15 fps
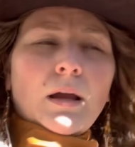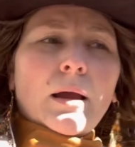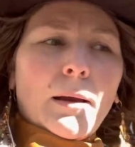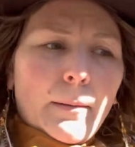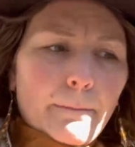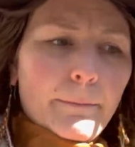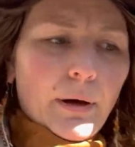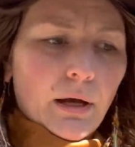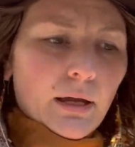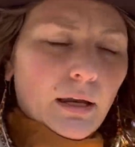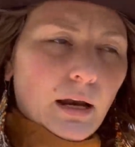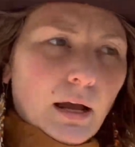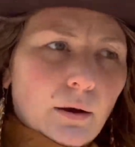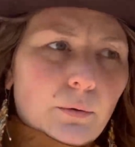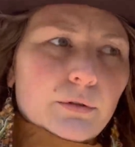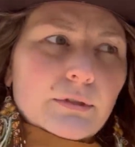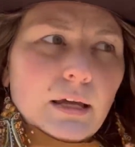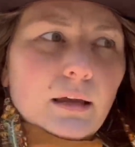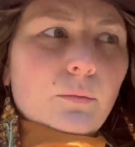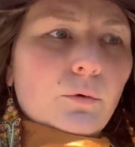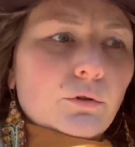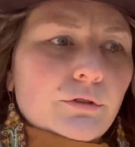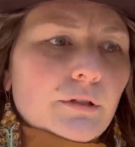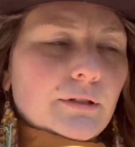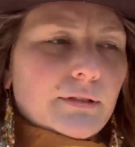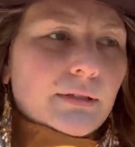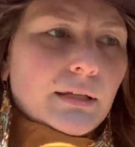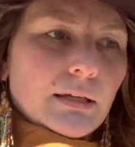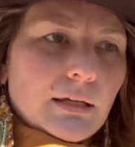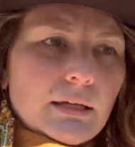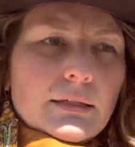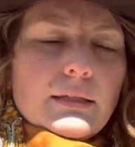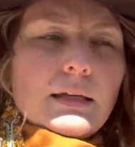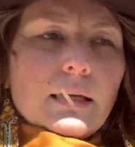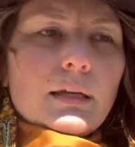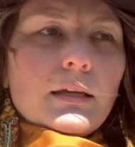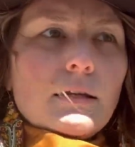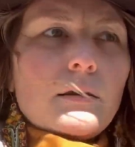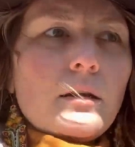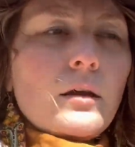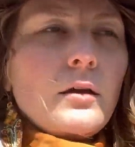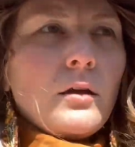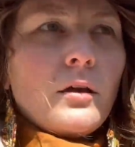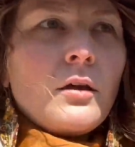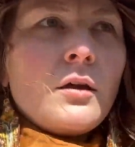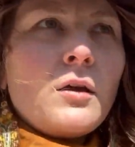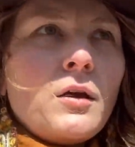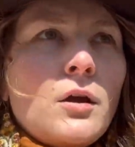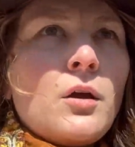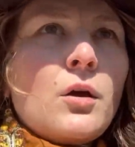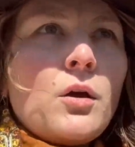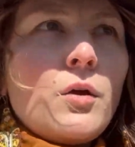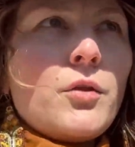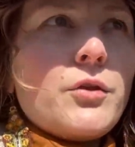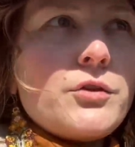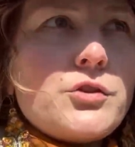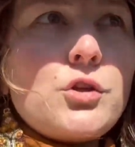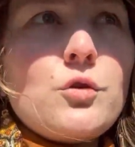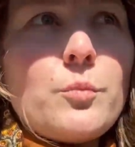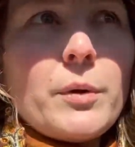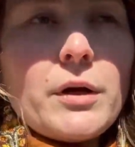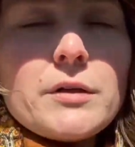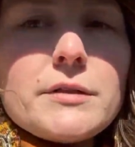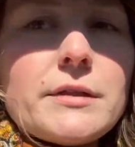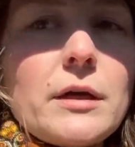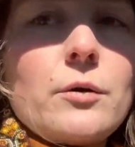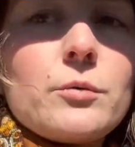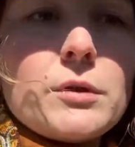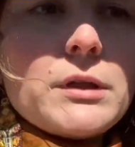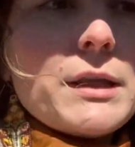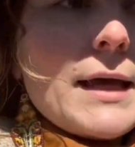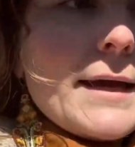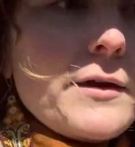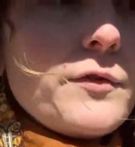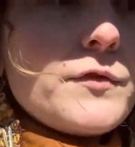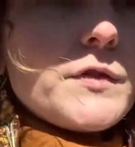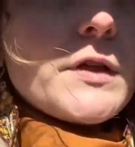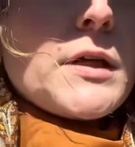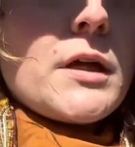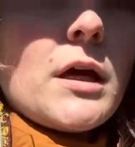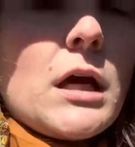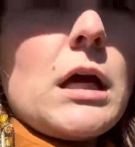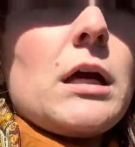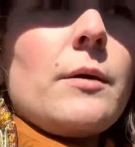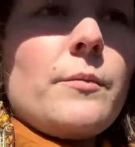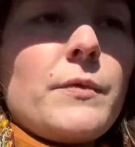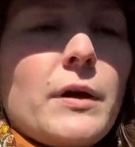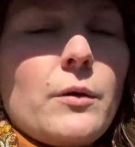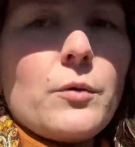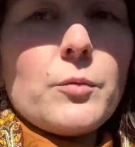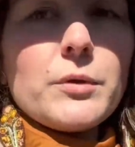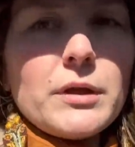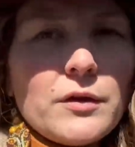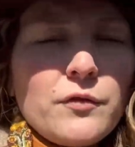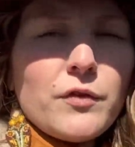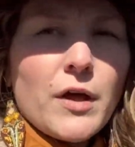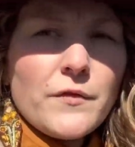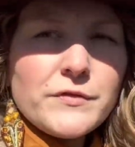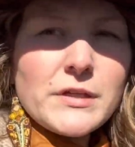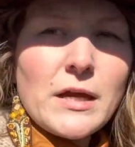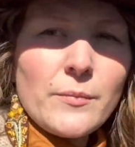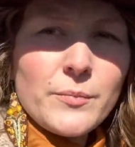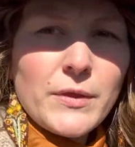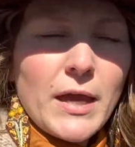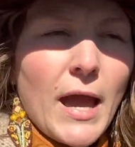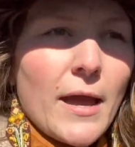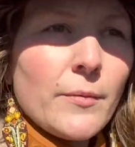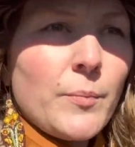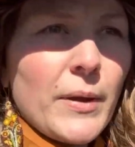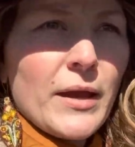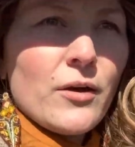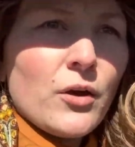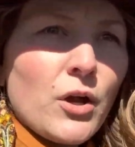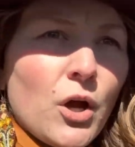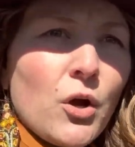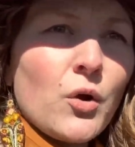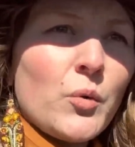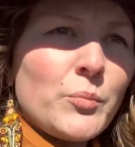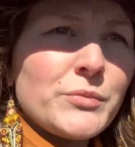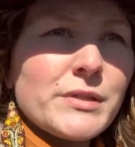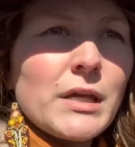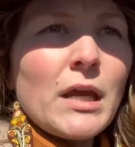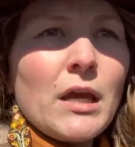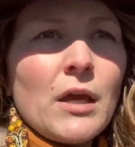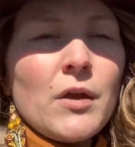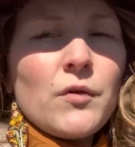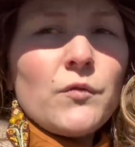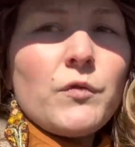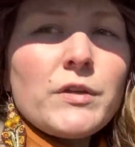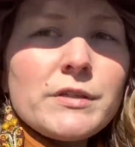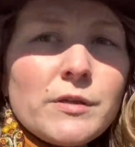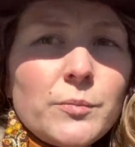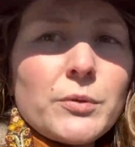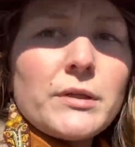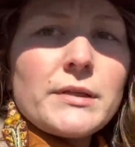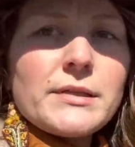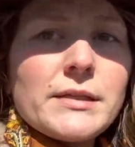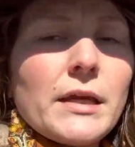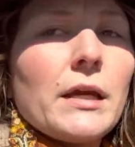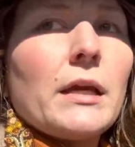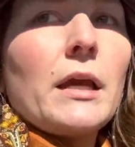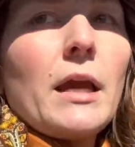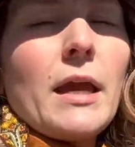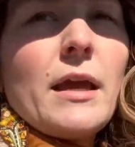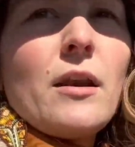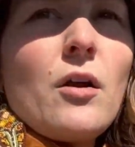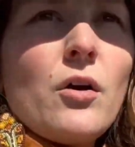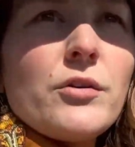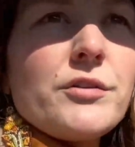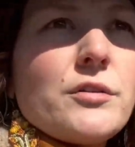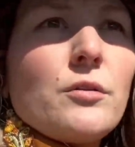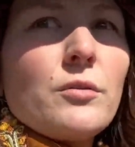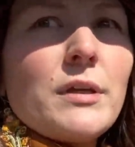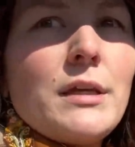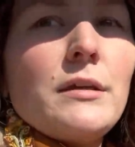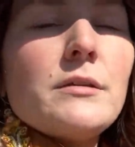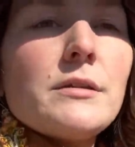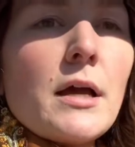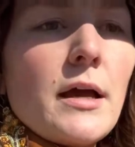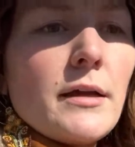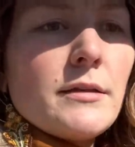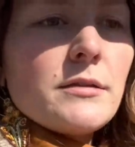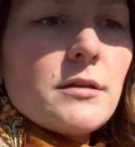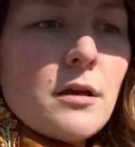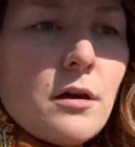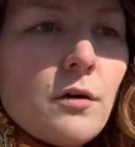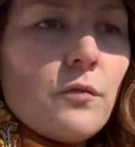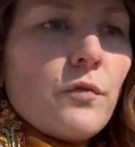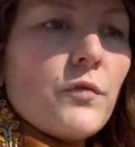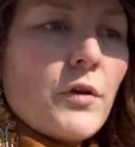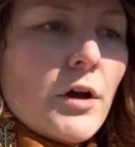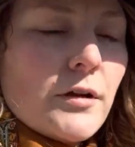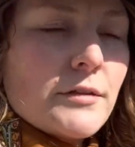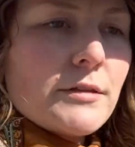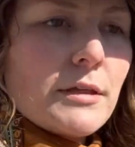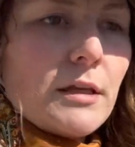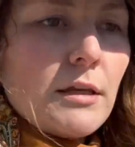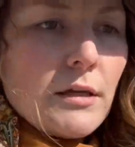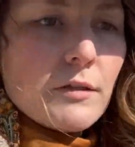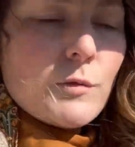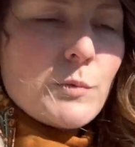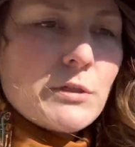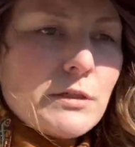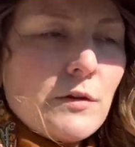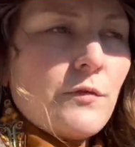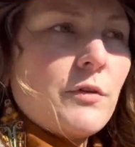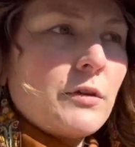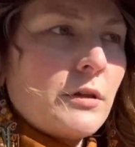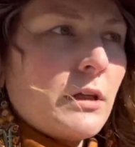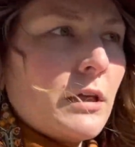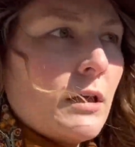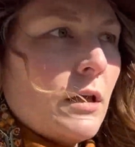but I was able to see it in the 2 birds that were left. They were really fluffed up. They had pale combs, visibly sick, and also key signs of coccidia specifically.